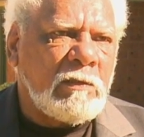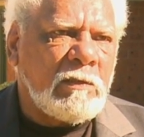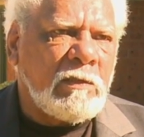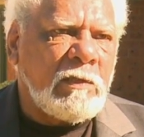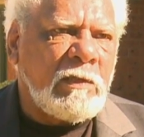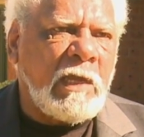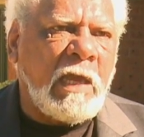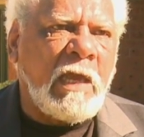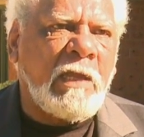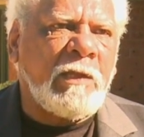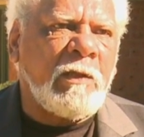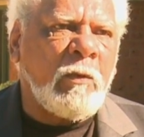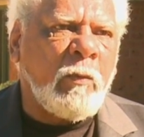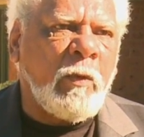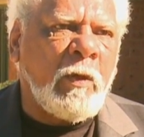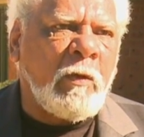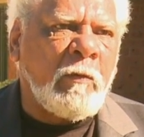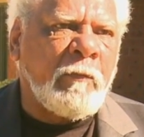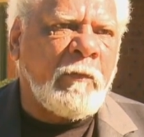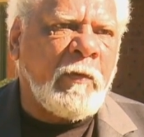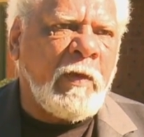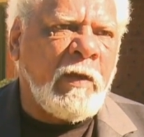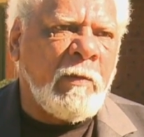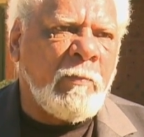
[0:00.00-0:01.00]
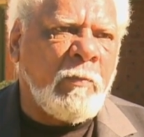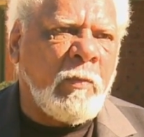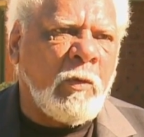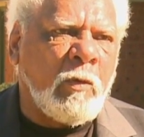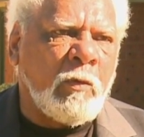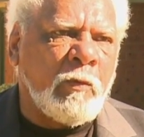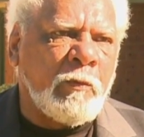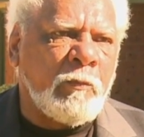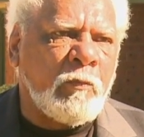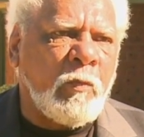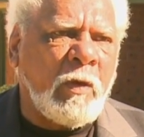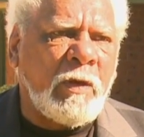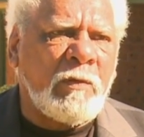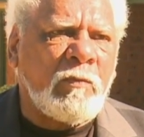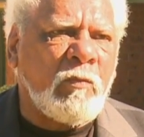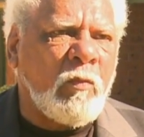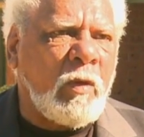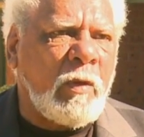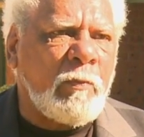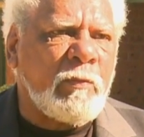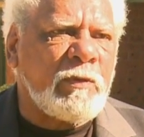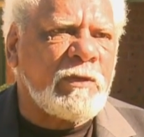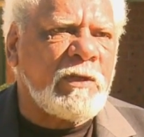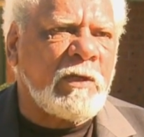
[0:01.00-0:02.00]
you had the Welfare Board.
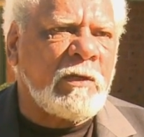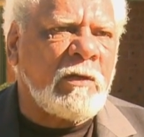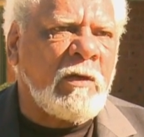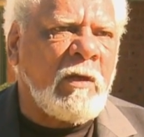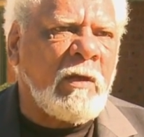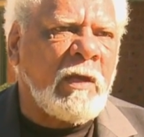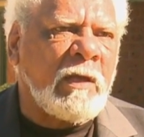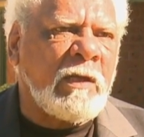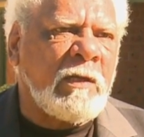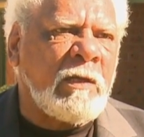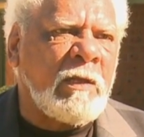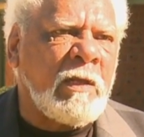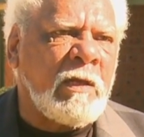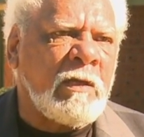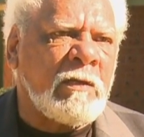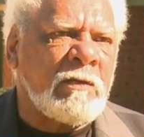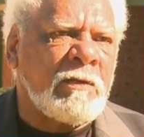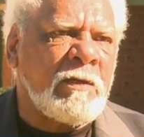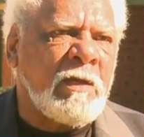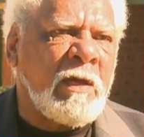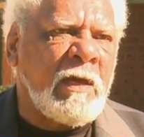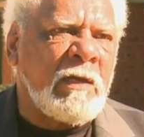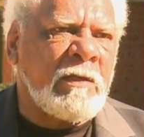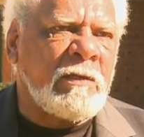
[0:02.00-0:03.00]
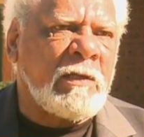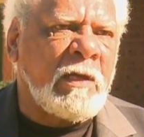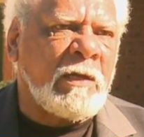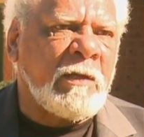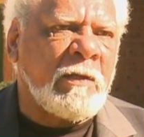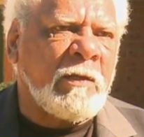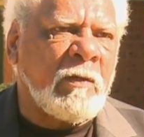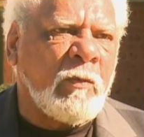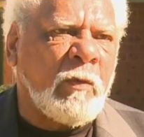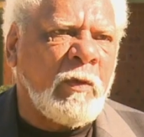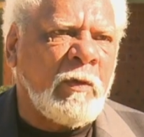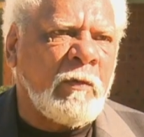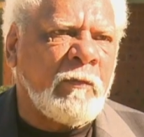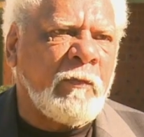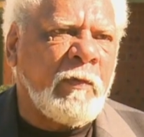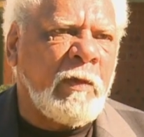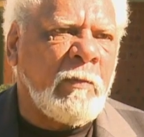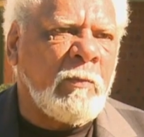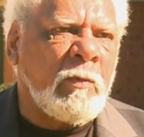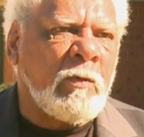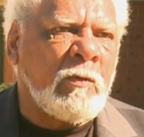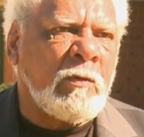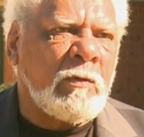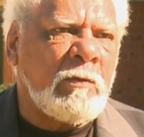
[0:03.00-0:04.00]
What was it like in those days under the Welfare
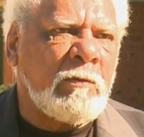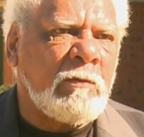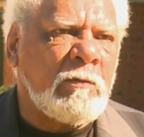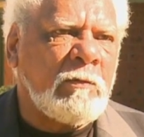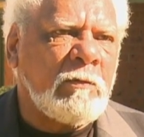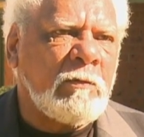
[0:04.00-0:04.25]
Board?